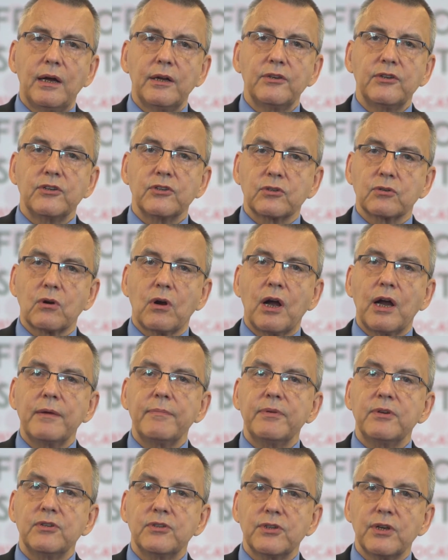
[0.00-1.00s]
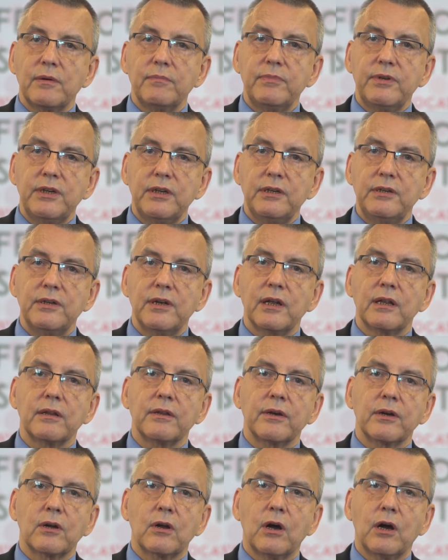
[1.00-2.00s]
describe in some detail
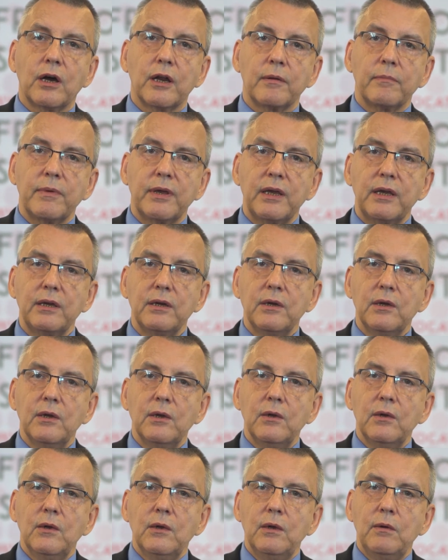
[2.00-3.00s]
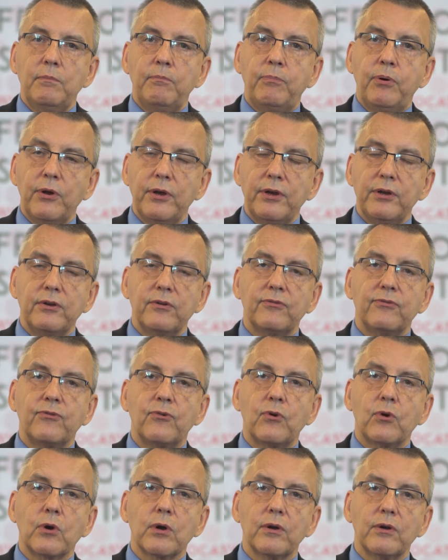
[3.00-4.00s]
an economy, put into
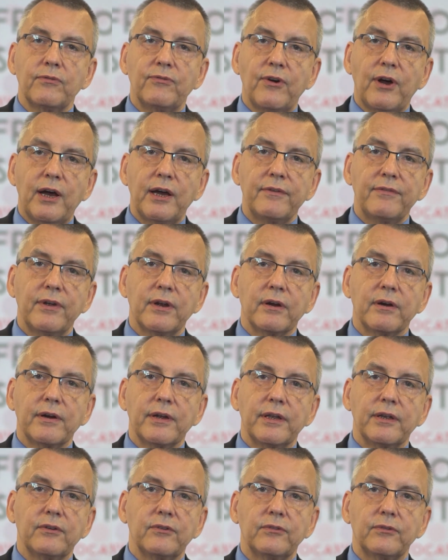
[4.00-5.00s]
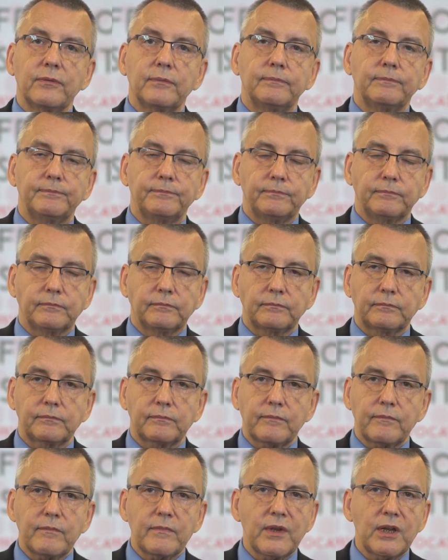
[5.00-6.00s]
5 areas.
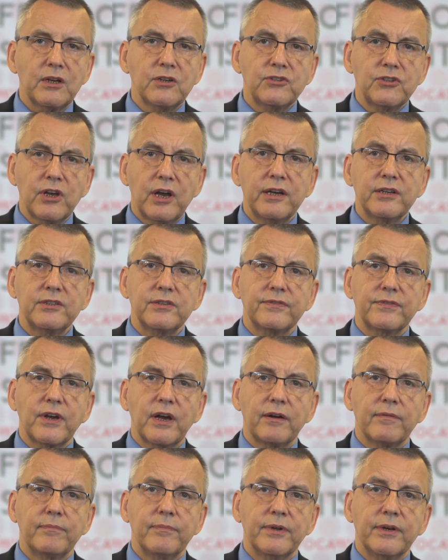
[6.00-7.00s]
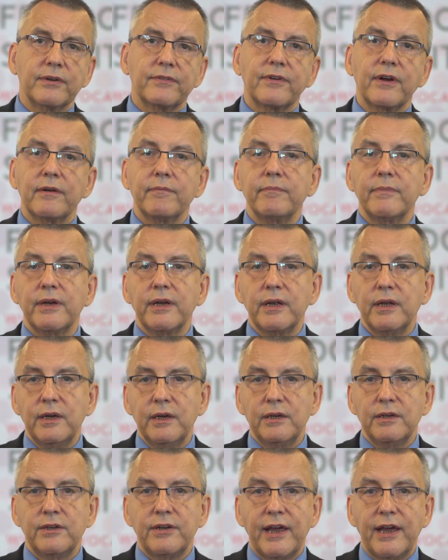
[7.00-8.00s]
Size of government. If government
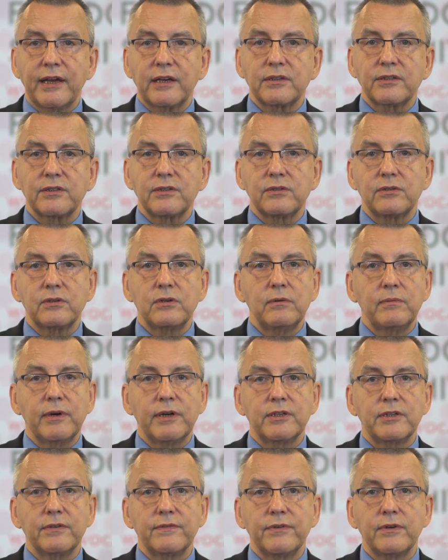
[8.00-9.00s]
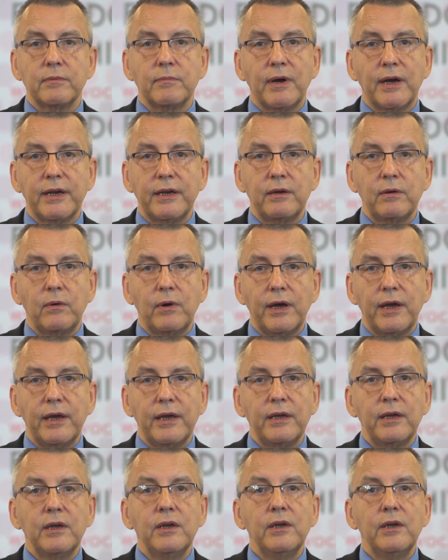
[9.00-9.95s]
taxes too much of your money away,